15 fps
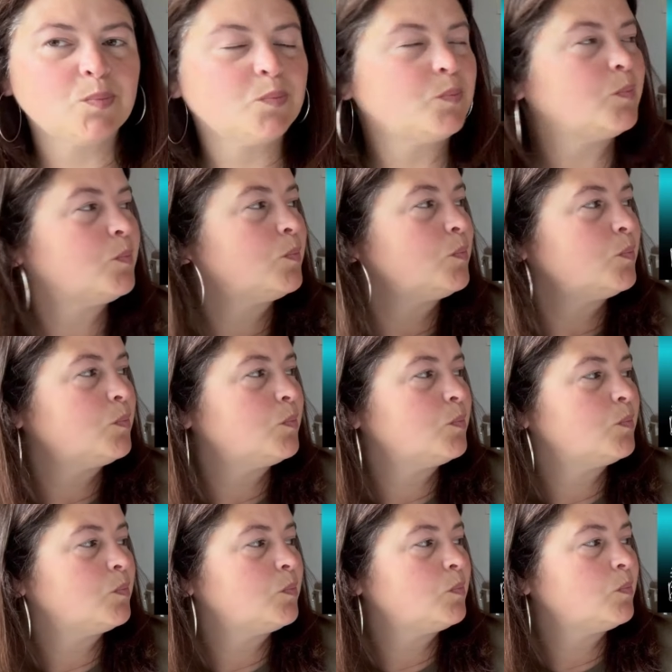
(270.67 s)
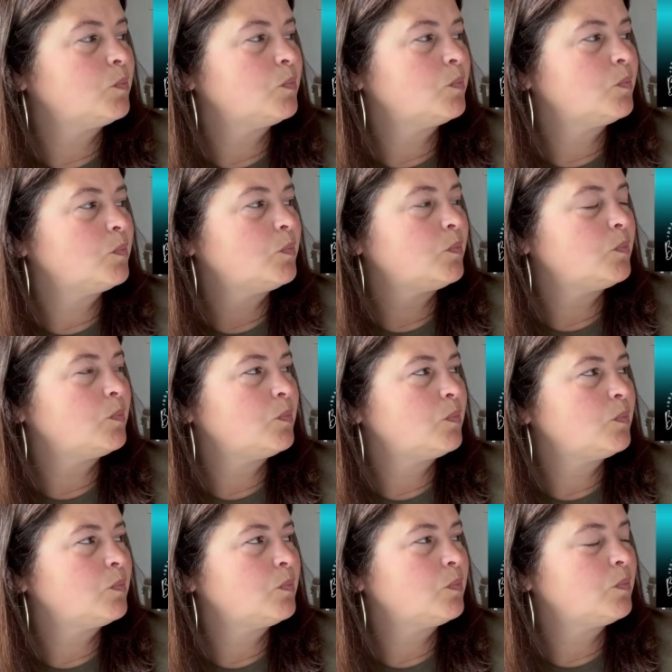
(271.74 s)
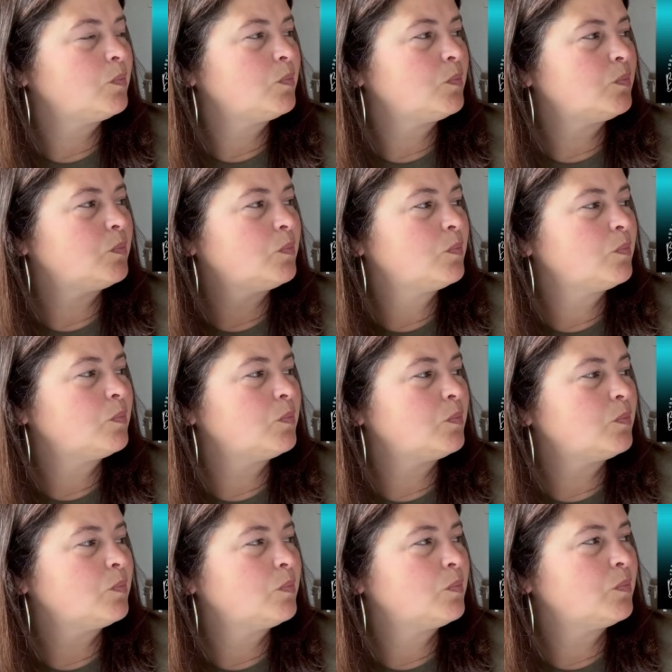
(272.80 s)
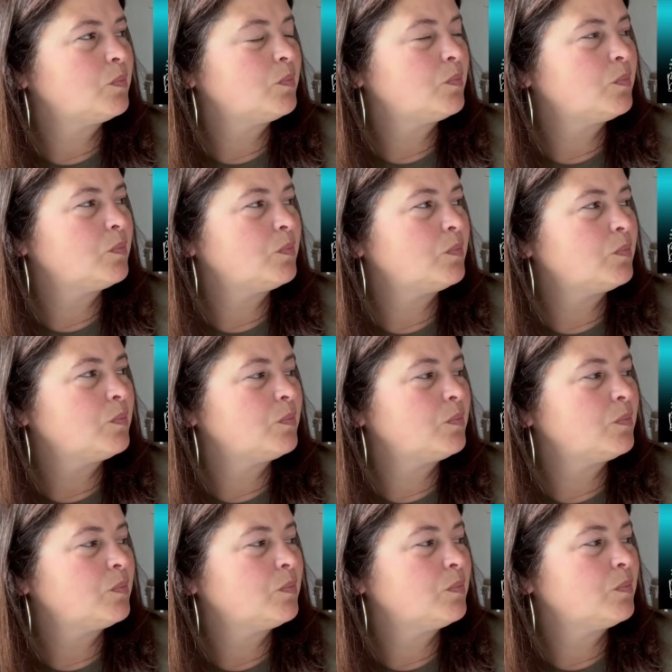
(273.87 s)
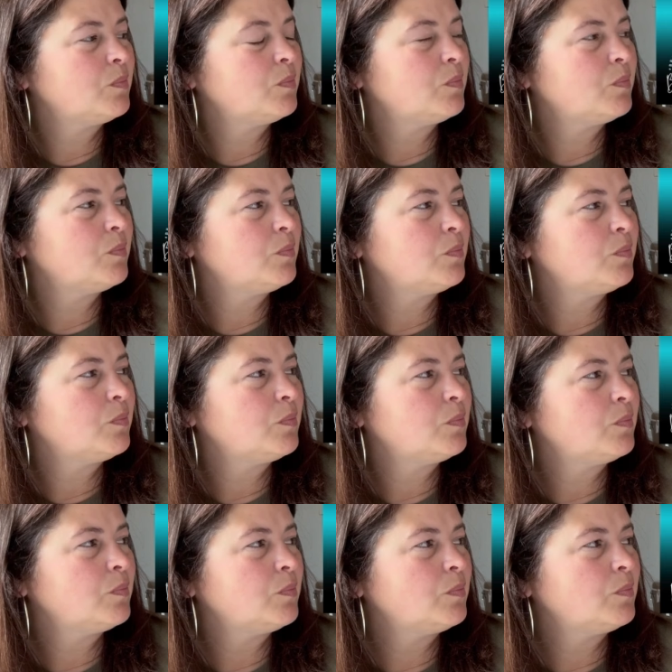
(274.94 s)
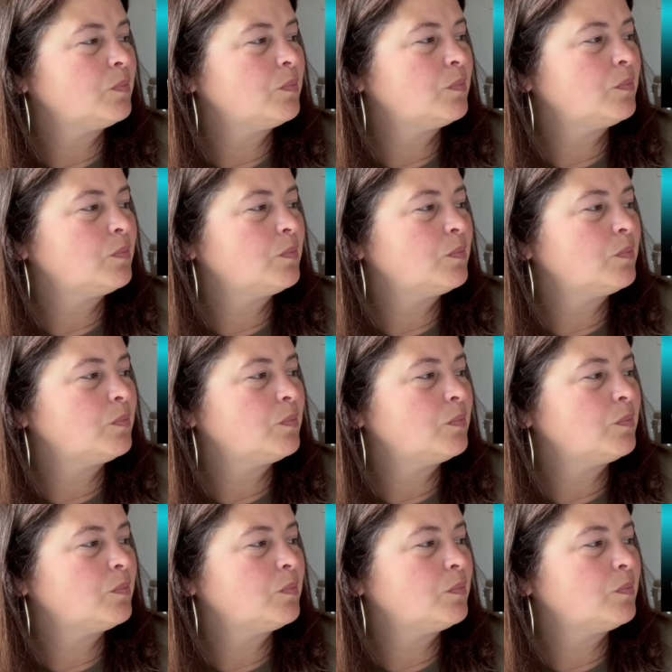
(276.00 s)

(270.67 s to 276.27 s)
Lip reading: No words are spoken by the person on screen.